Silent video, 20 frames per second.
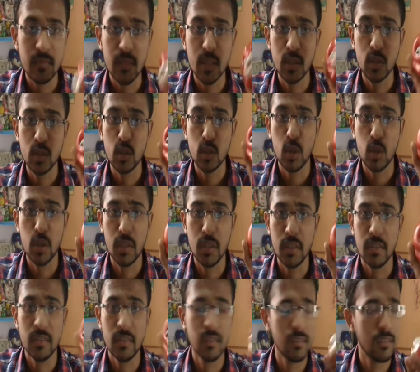This toy
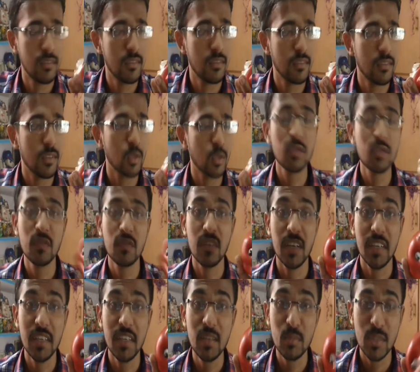looks
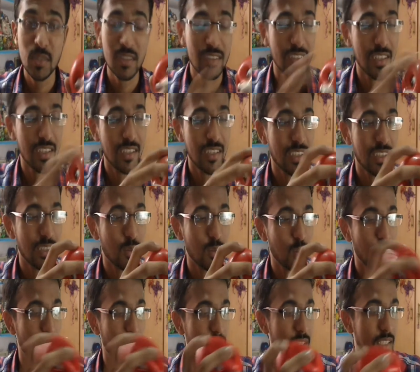funny, but
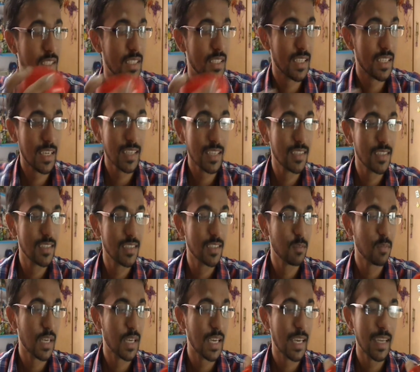inside there's a
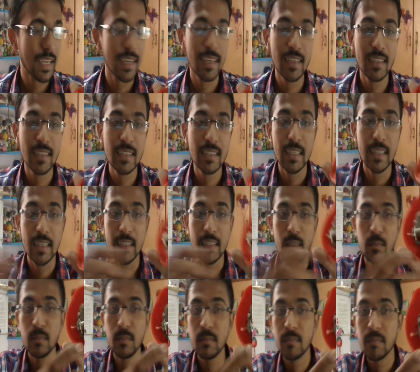mechanical
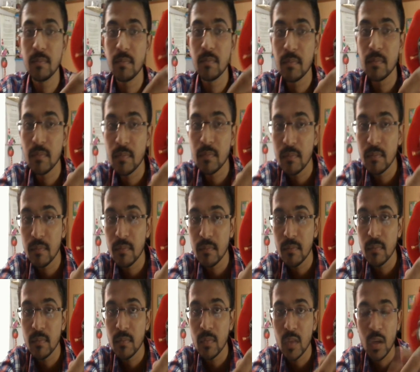setup
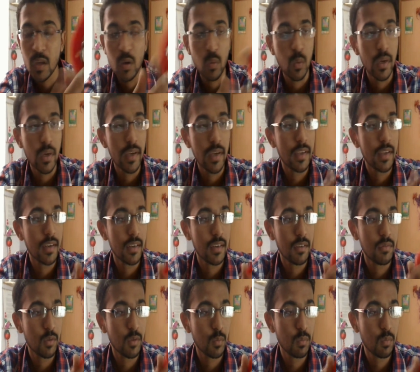where
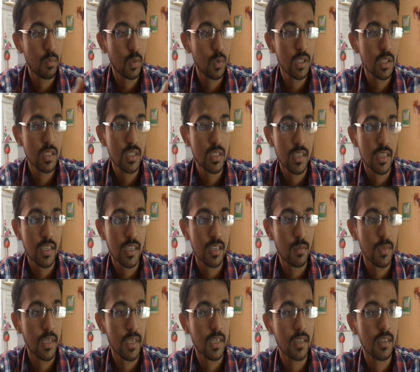if you pull the string, it will
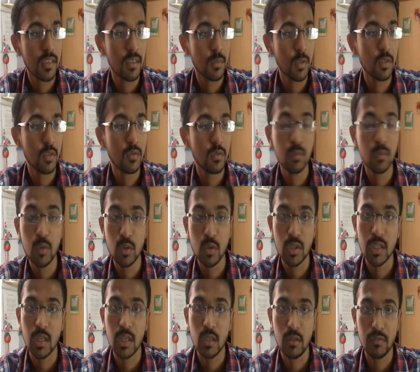make beautiful
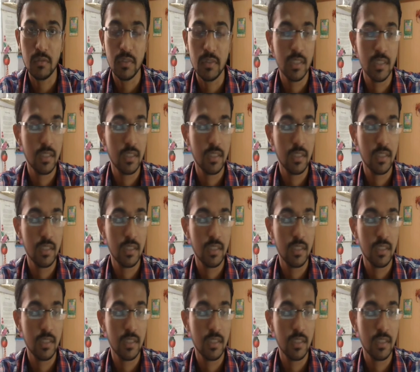music out of it.